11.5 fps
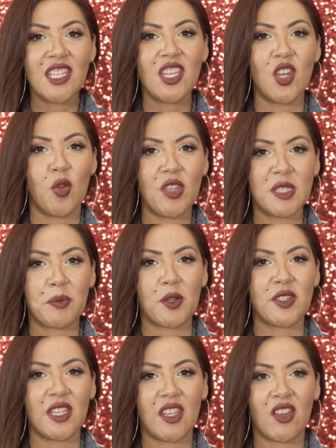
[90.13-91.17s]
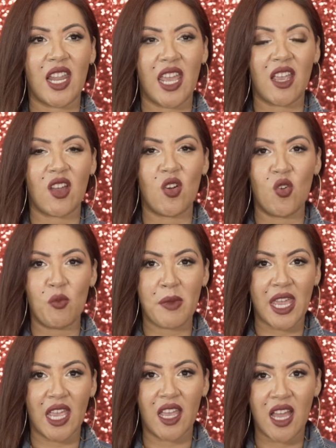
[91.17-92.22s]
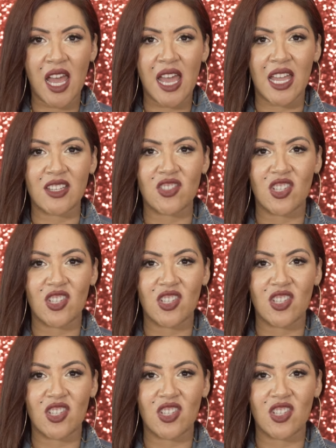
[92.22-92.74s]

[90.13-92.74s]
to know this person and you're like, oh my gosh,